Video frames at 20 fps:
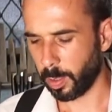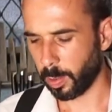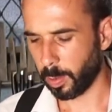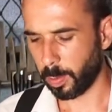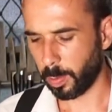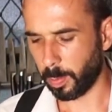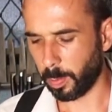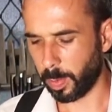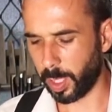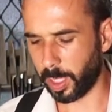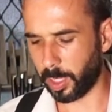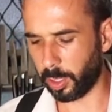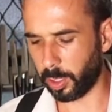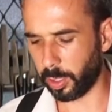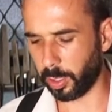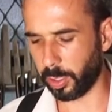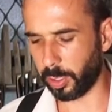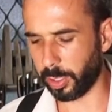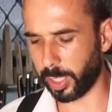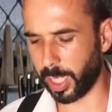Make sure
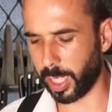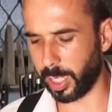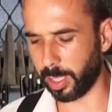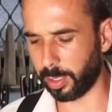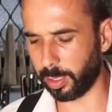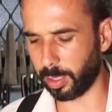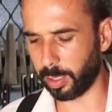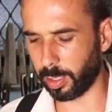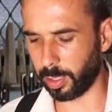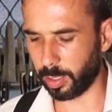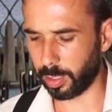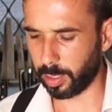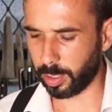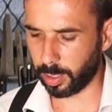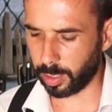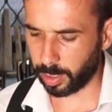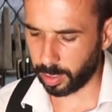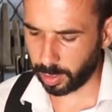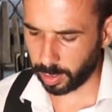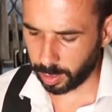you get
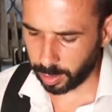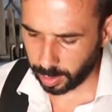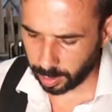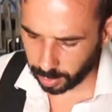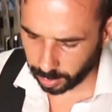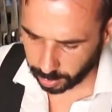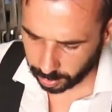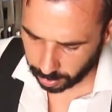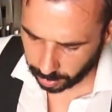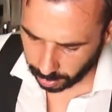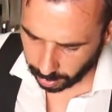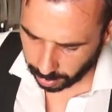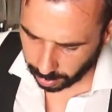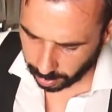the